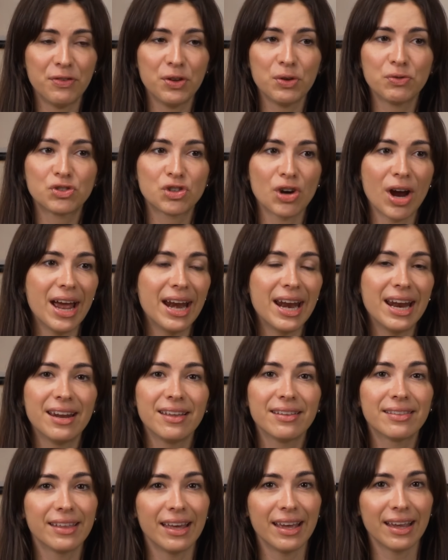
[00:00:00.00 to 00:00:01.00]
If you've tried
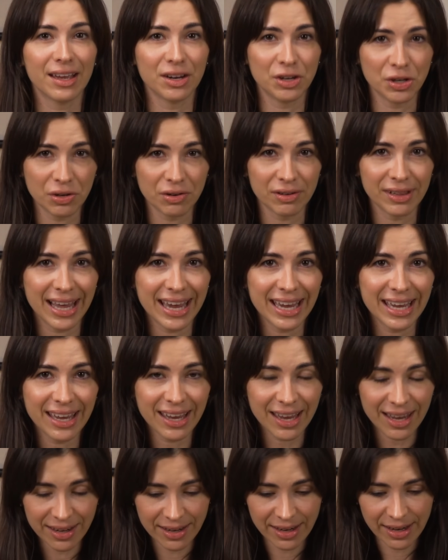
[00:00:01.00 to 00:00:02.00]
anything and you're
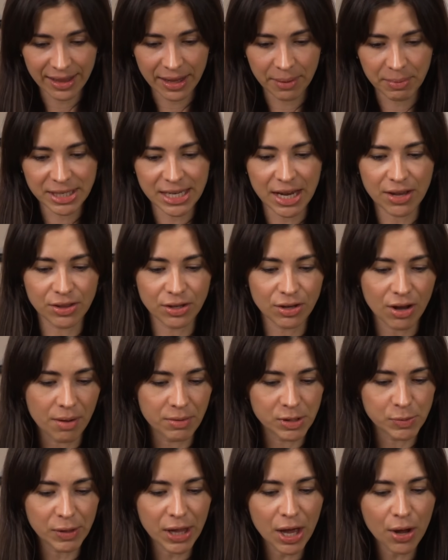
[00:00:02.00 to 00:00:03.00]
liking it, let me down in the
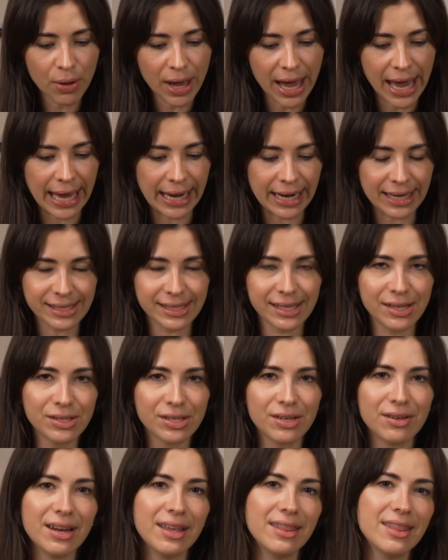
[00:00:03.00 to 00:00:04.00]
comments below and I'll see you
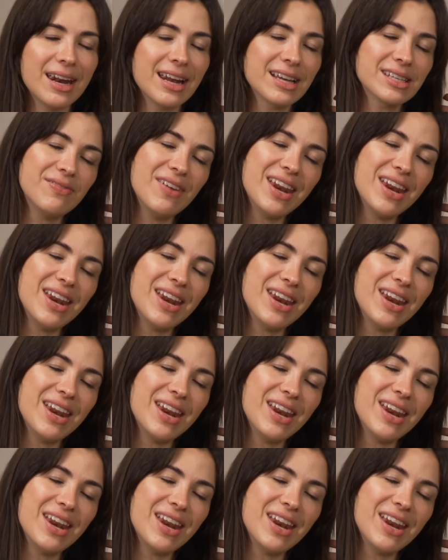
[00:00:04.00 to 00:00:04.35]
soon in the next